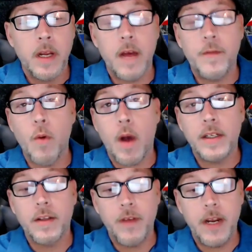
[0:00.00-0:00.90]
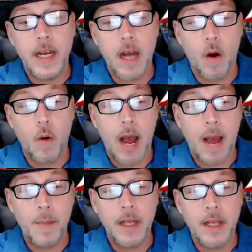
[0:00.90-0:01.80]
If you watch the video,
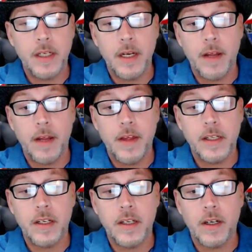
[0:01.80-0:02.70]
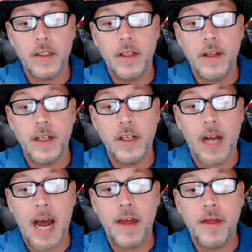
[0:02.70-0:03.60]
I mentioned the
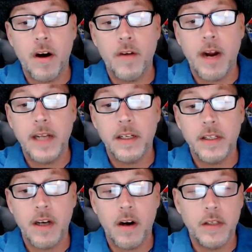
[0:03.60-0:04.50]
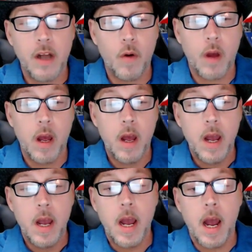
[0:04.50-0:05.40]
July 3rd race at Saratoga.
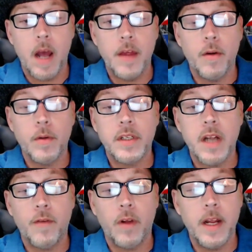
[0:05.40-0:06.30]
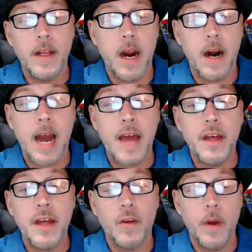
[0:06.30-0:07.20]
There was several in there, and I
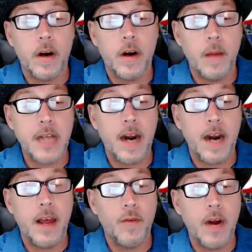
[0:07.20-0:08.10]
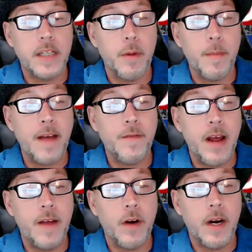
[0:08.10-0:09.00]
think the winner comes out of that race. But my
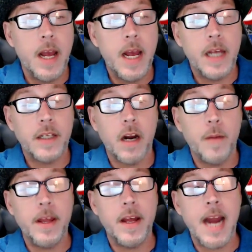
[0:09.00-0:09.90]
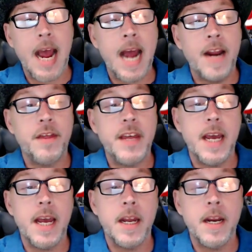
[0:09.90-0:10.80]
favorite is going to be the 9
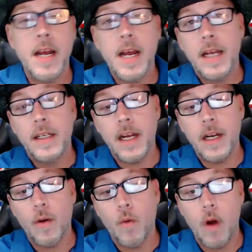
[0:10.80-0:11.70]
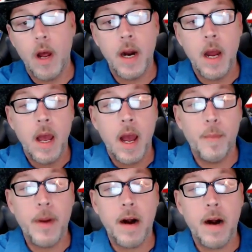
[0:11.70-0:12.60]
Thien, 10-1, a
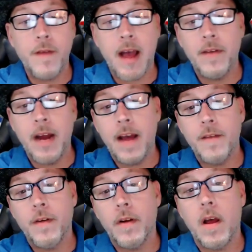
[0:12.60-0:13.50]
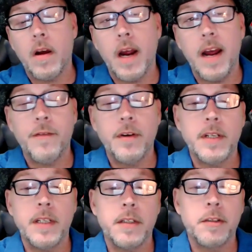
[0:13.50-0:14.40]
pair of 5.5 furlong
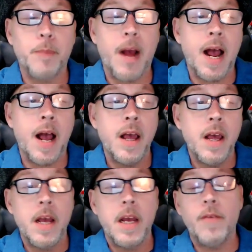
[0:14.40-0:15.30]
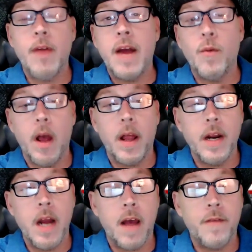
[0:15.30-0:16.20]
efforts at the Spa. He ran well
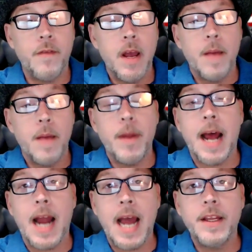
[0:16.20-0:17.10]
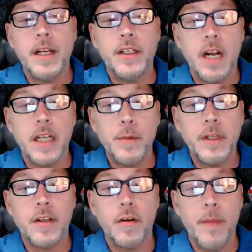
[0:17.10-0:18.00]
enough, but I like the
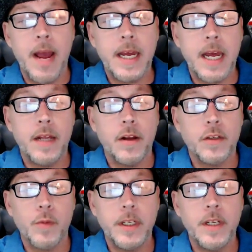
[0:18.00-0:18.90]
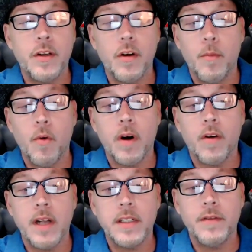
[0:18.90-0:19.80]
adjustments they're making. They're switching to a more
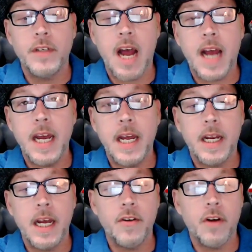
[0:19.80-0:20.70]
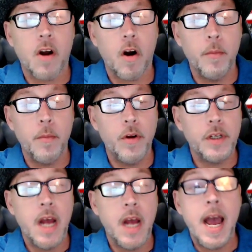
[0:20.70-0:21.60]
aggressive jockey in Kendrick
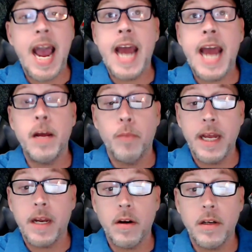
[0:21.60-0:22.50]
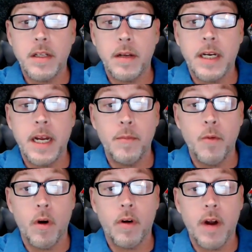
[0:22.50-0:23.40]
Carmouche, adding blinkers to get
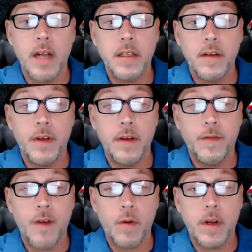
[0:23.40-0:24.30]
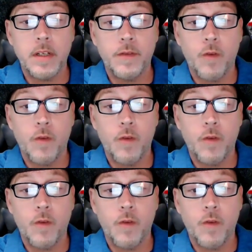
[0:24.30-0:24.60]
more aggressive and focused,